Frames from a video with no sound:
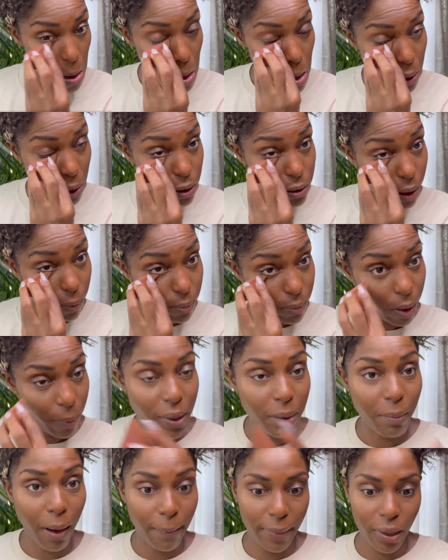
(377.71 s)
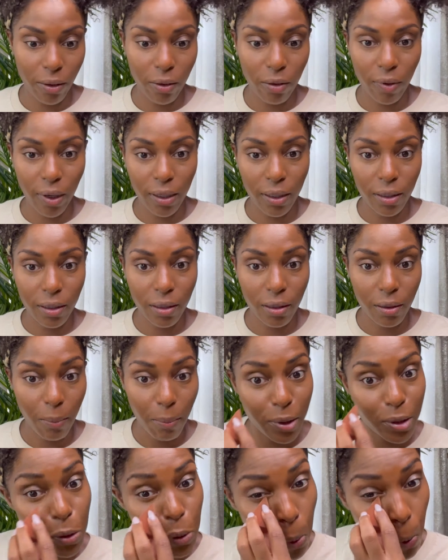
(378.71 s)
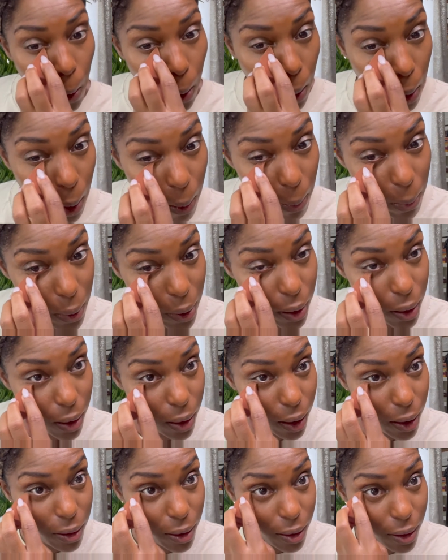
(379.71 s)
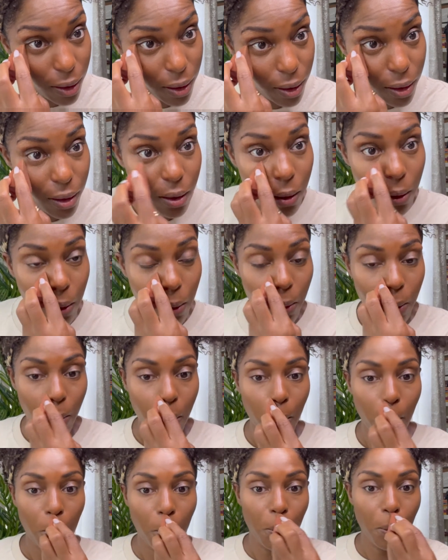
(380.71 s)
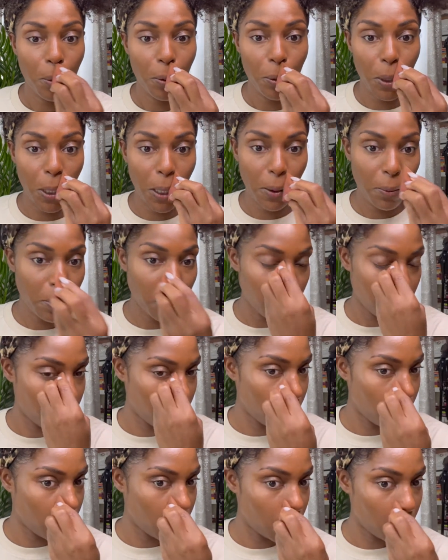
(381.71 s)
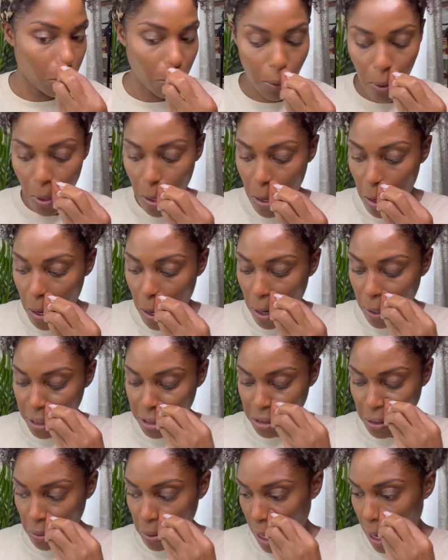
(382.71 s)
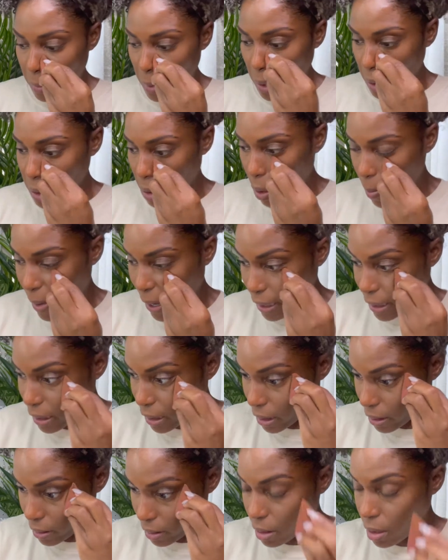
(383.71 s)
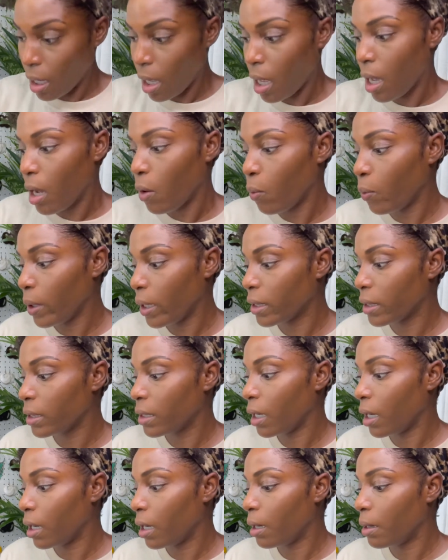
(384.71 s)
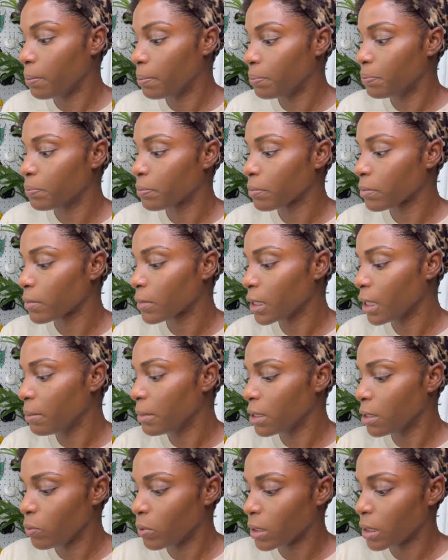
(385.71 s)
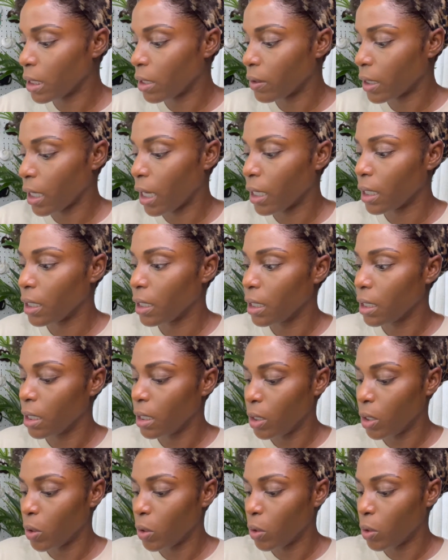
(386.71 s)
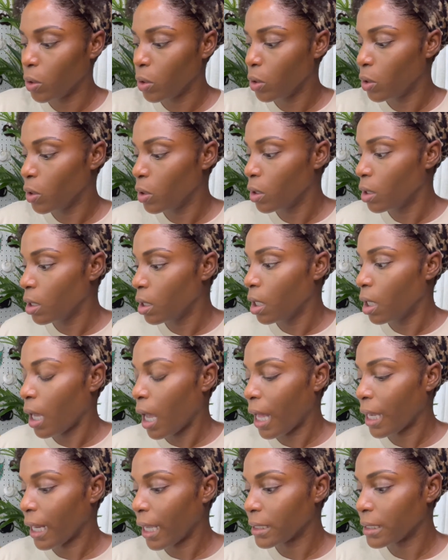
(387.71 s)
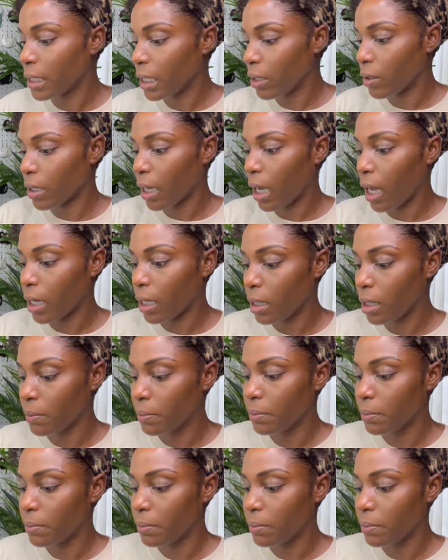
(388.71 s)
Cause I'm in my mirror right here, but you it look like you can't really look here. All right, so I'm gonna go back in with let's see, where's terracotta? I like terracotta.